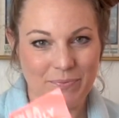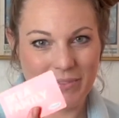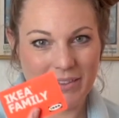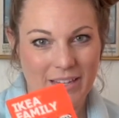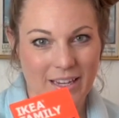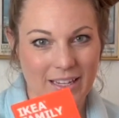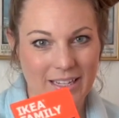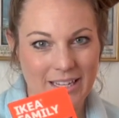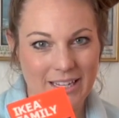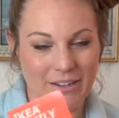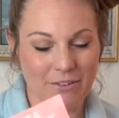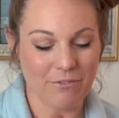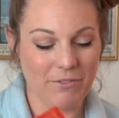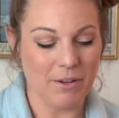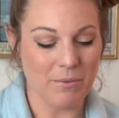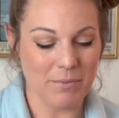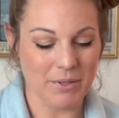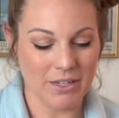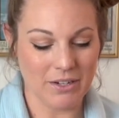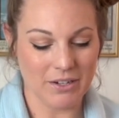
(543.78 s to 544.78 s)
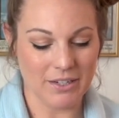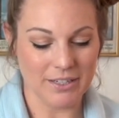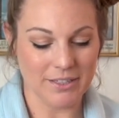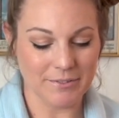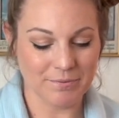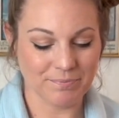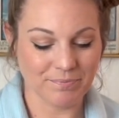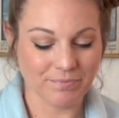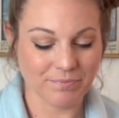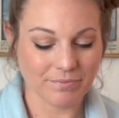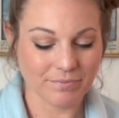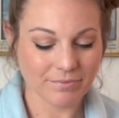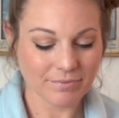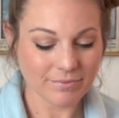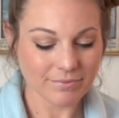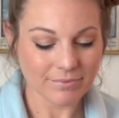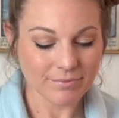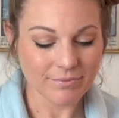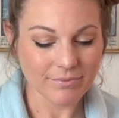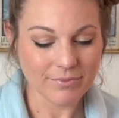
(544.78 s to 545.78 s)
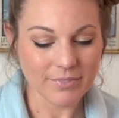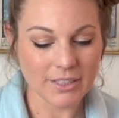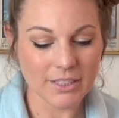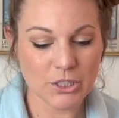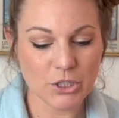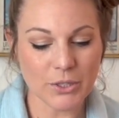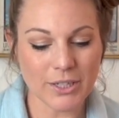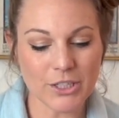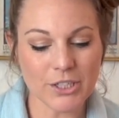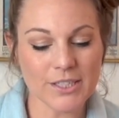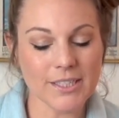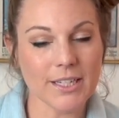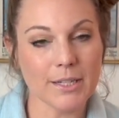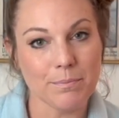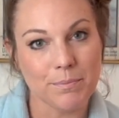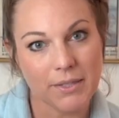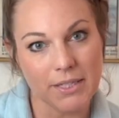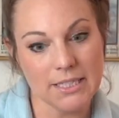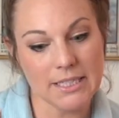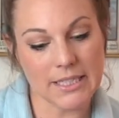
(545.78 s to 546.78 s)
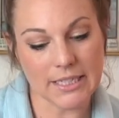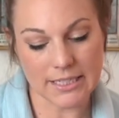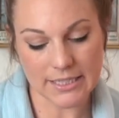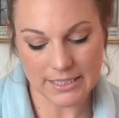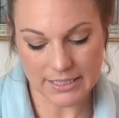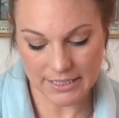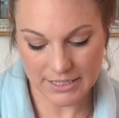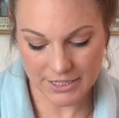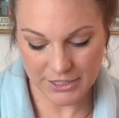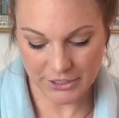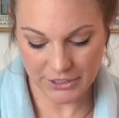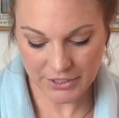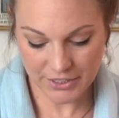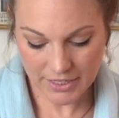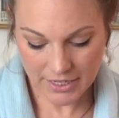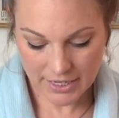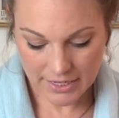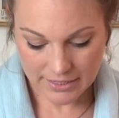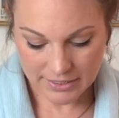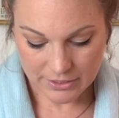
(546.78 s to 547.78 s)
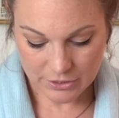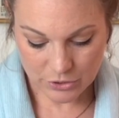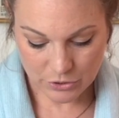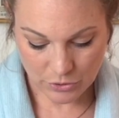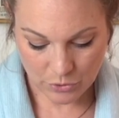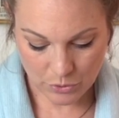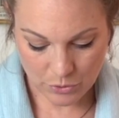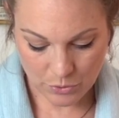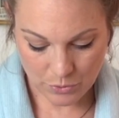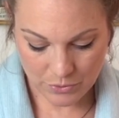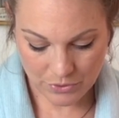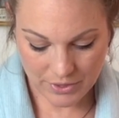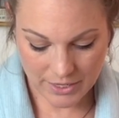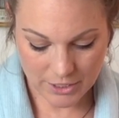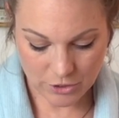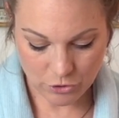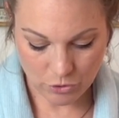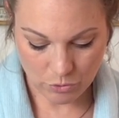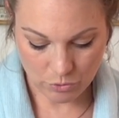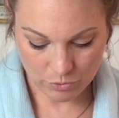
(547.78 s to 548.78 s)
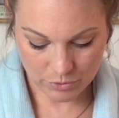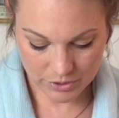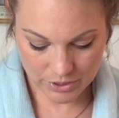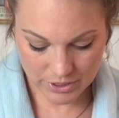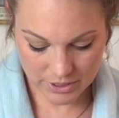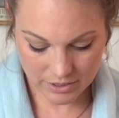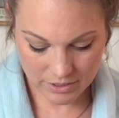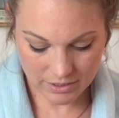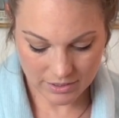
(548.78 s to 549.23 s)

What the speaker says: IKEA family card. So I just keep these things in here so they don't